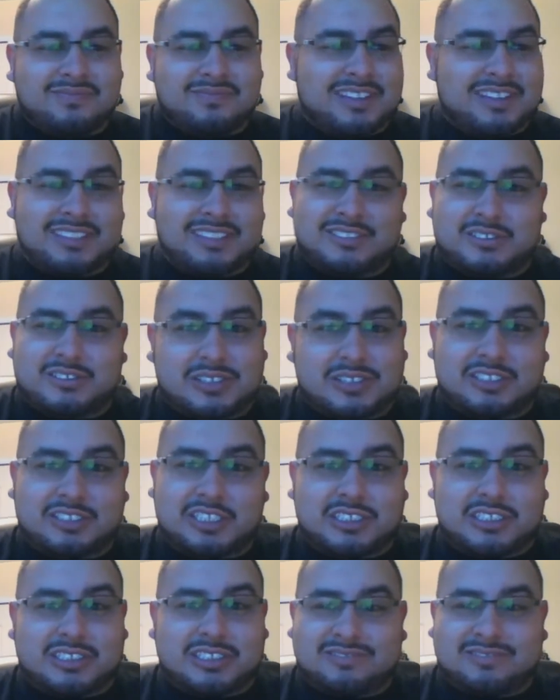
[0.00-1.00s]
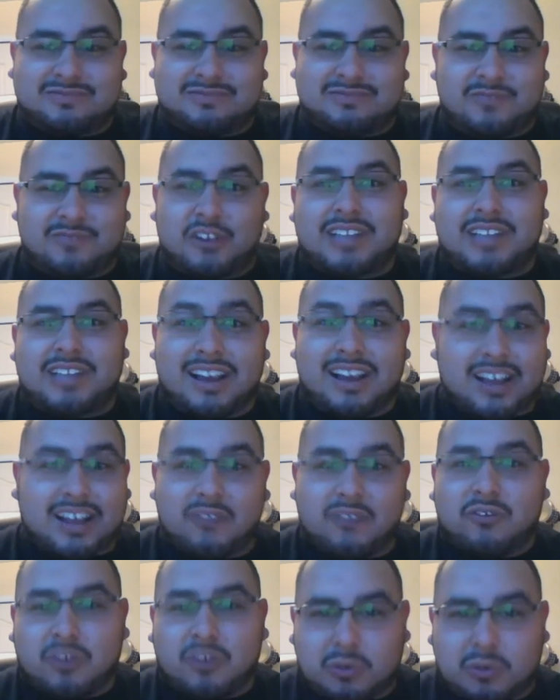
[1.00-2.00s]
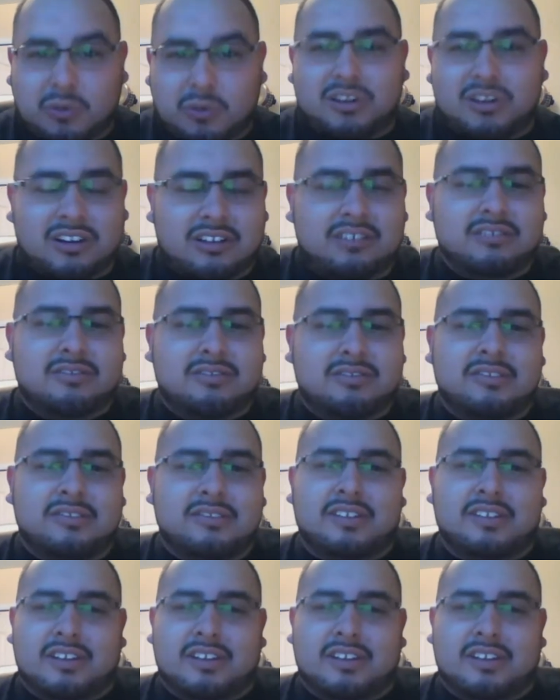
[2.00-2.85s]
It just feels that comfortable, you know.